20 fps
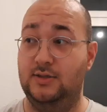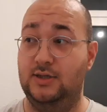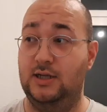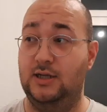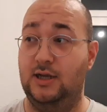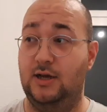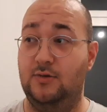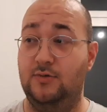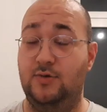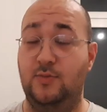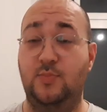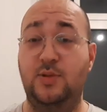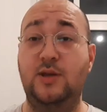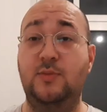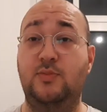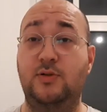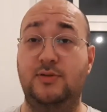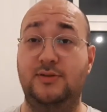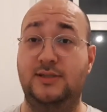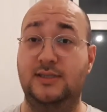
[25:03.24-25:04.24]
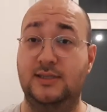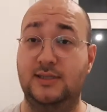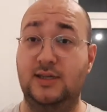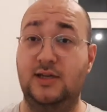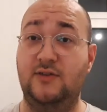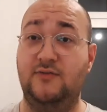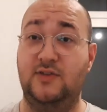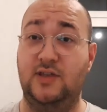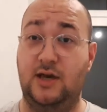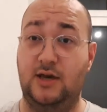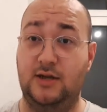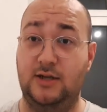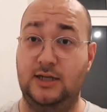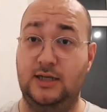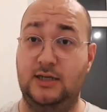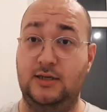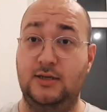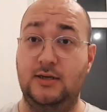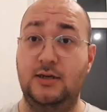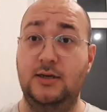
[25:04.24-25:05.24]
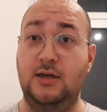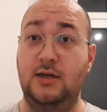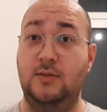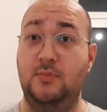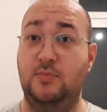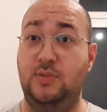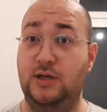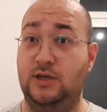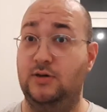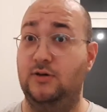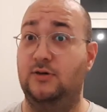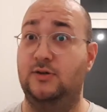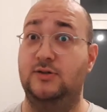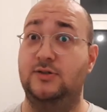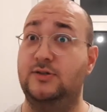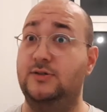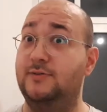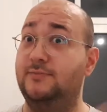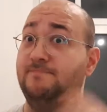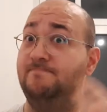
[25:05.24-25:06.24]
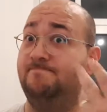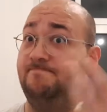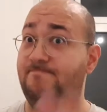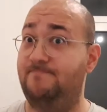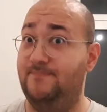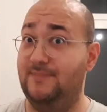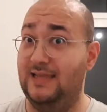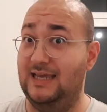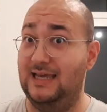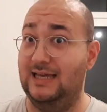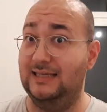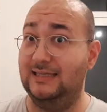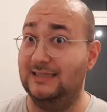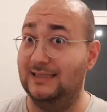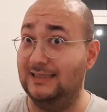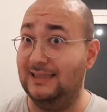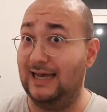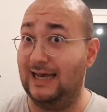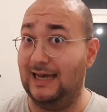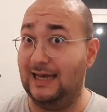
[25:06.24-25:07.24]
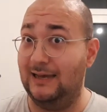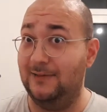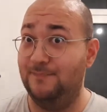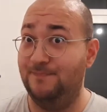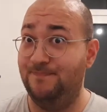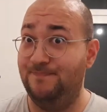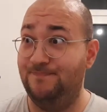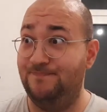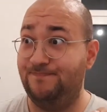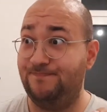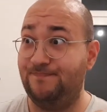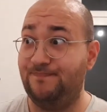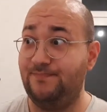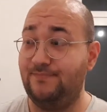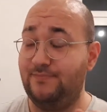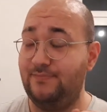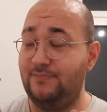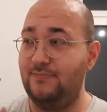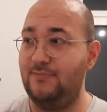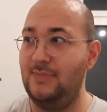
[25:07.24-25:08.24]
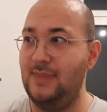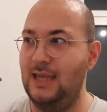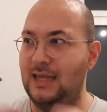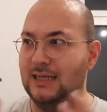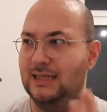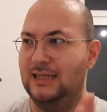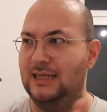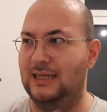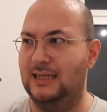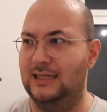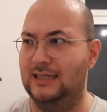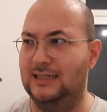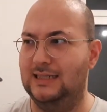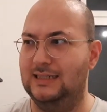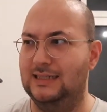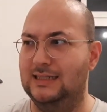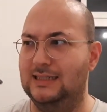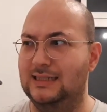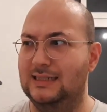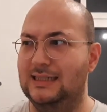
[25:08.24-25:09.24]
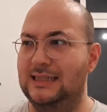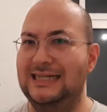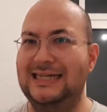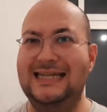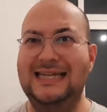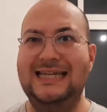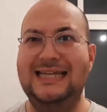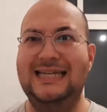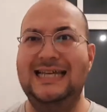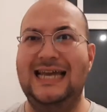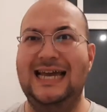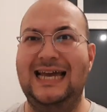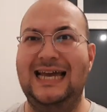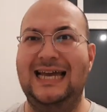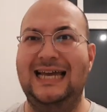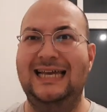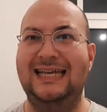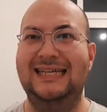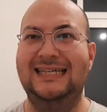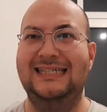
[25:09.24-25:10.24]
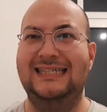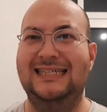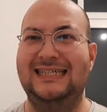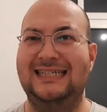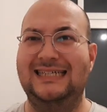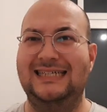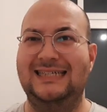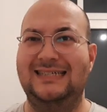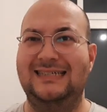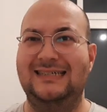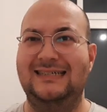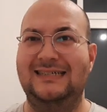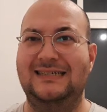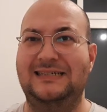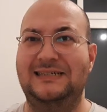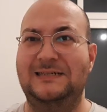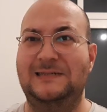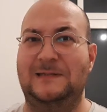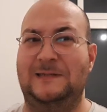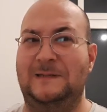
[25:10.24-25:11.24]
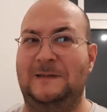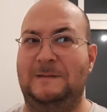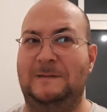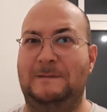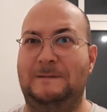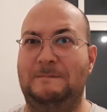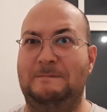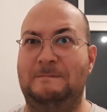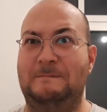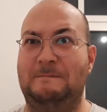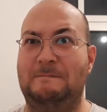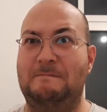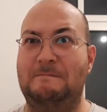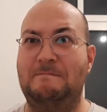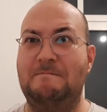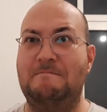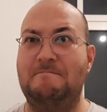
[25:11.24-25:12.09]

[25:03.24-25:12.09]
you know, the people deserve the honey because it's there. Uh, yeah, that's. Hmm.